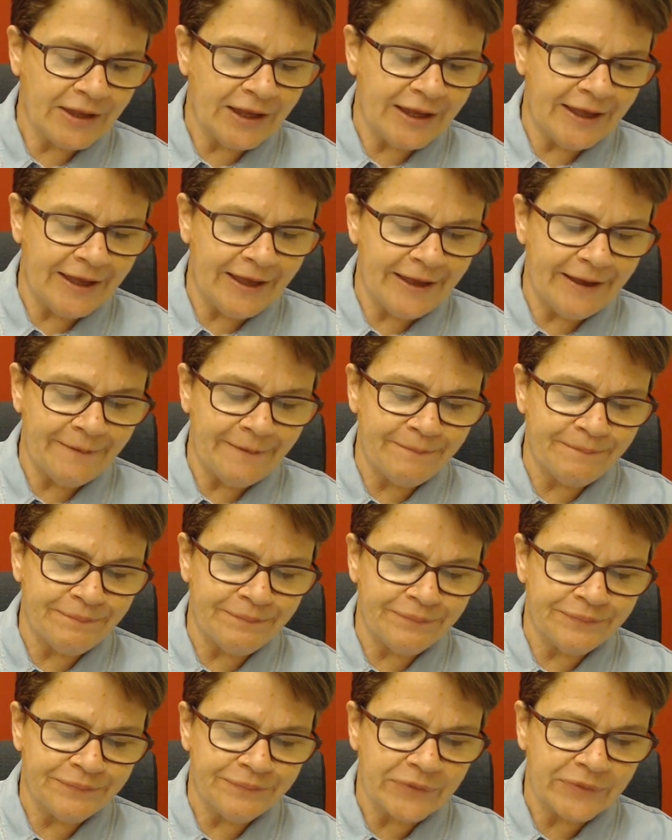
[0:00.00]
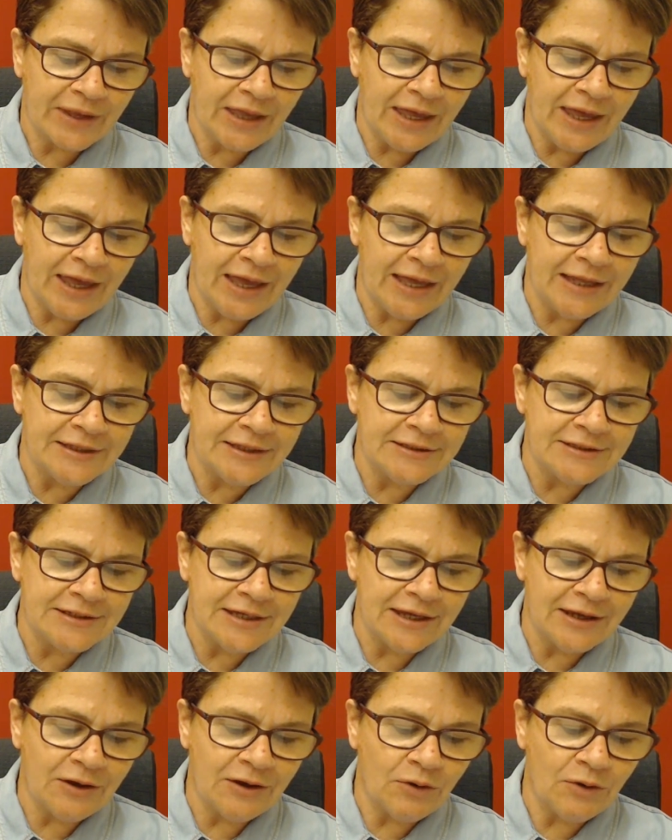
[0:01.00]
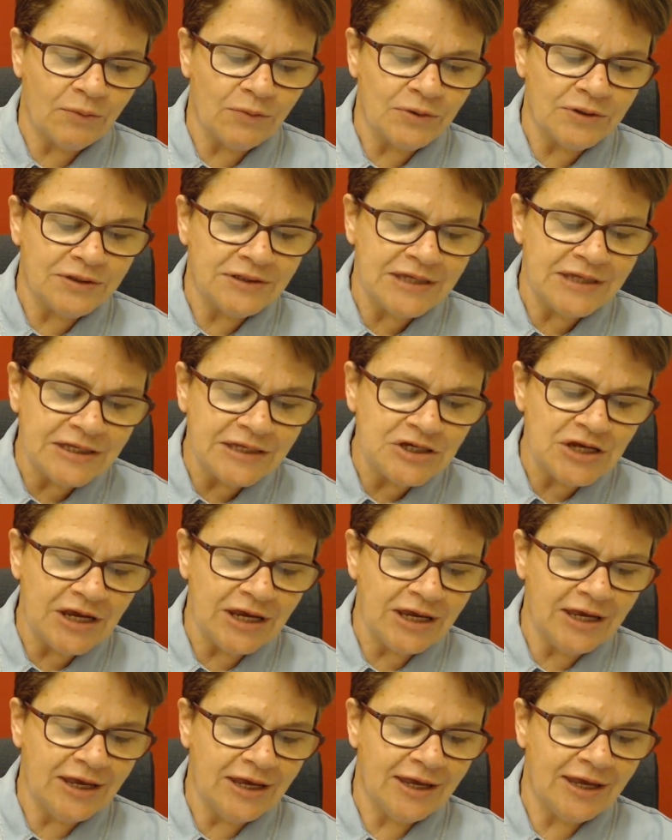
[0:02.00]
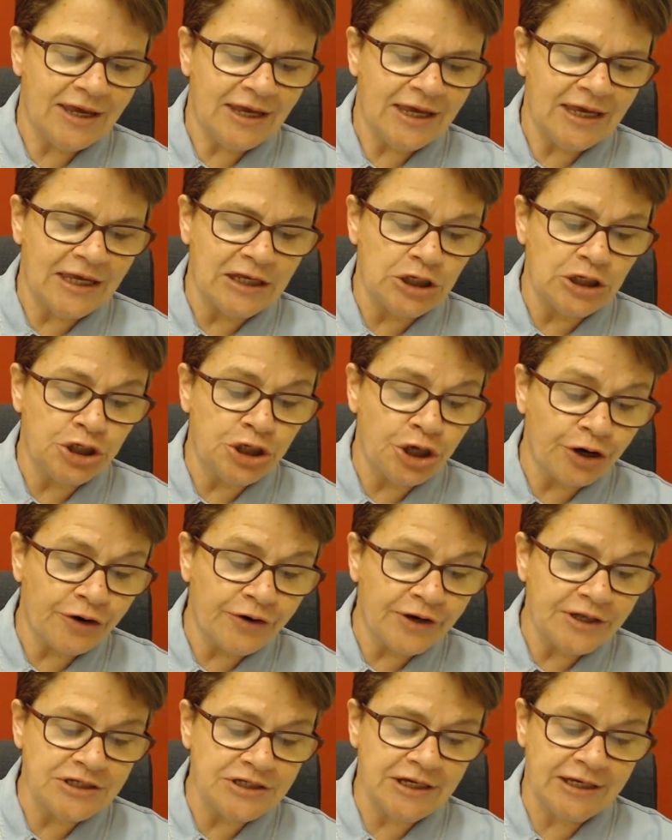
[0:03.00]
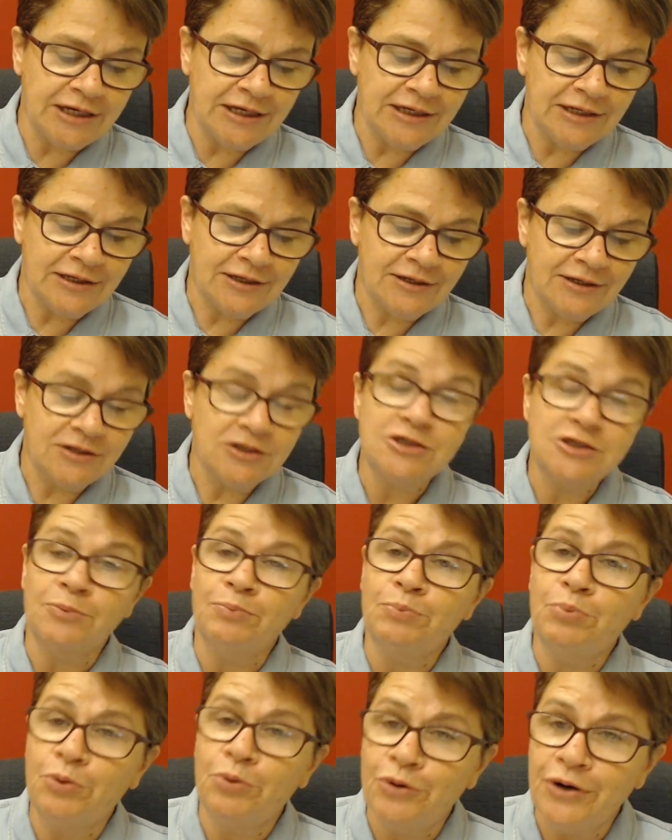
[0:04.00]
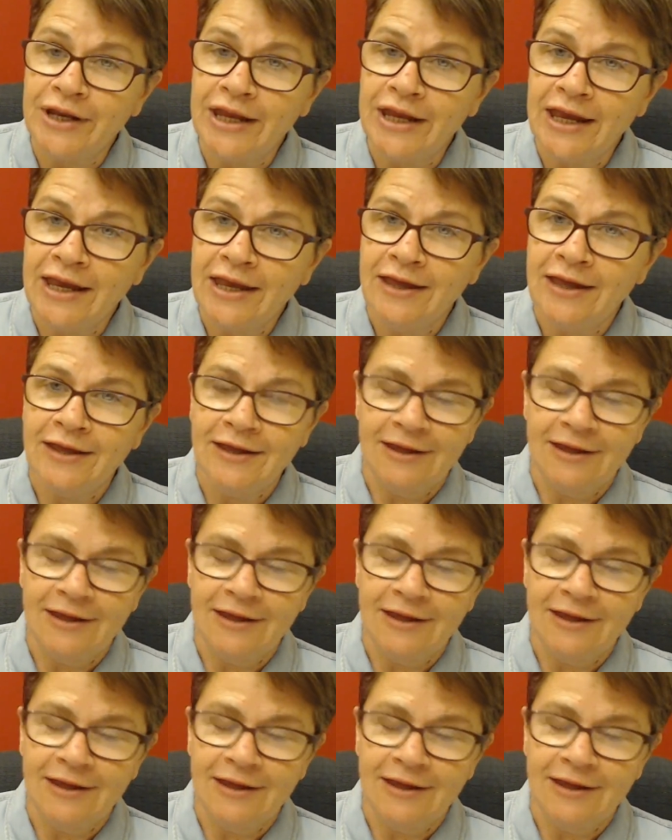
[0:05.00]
Um, and uh, teaching, encouraging, supporting